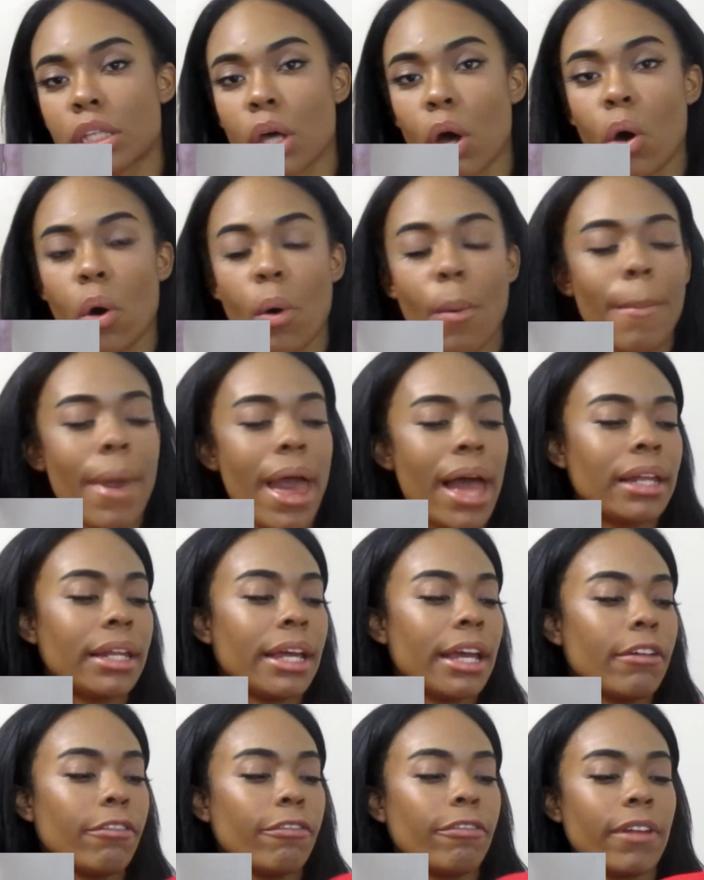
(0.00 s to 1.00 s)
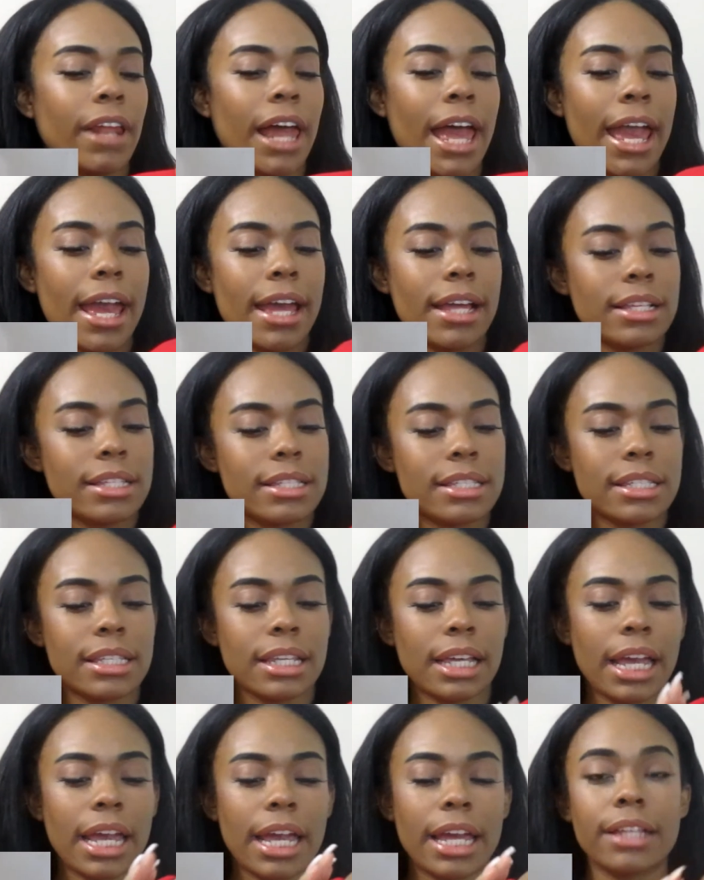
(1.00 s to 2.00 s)
toe ballet
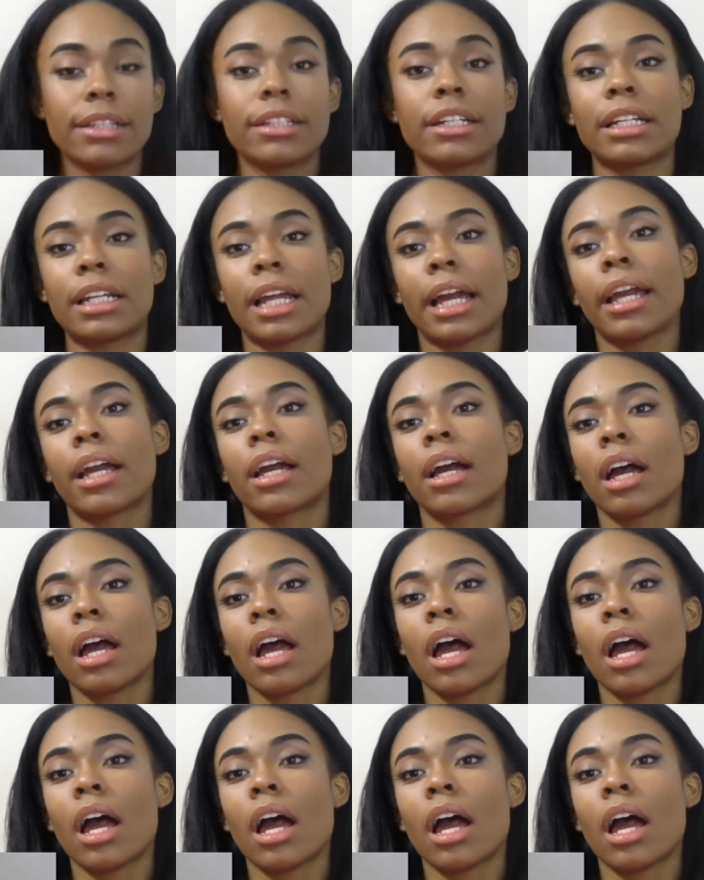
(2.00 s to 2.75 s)
flats. And they're like